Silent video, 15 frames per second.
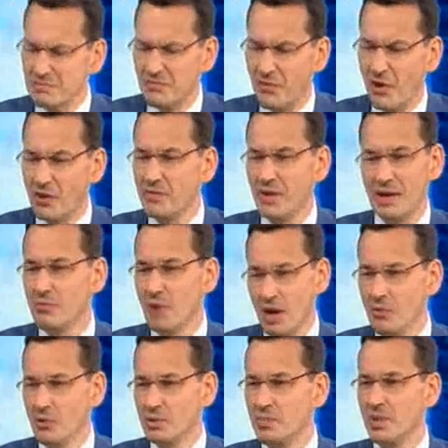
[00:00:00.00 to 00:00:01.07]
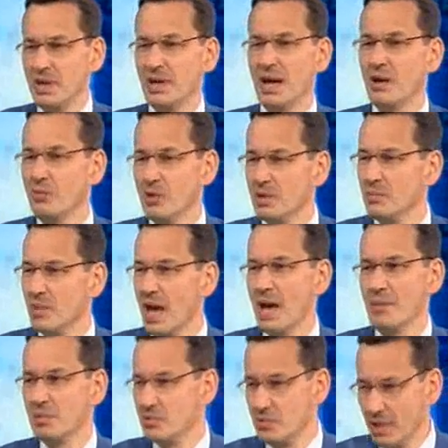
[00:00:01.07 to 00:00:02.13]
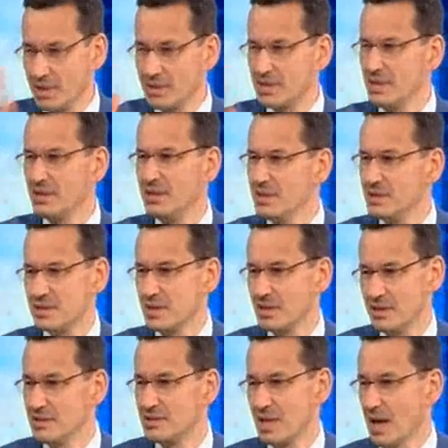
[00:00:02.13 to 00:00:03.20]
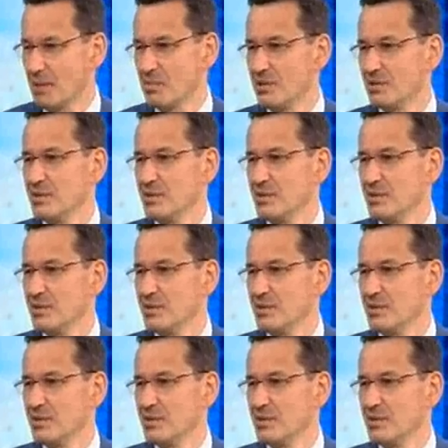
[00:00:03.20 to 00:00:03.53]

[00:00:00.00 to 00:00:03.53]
I wouldn't be happy to exceed this cap.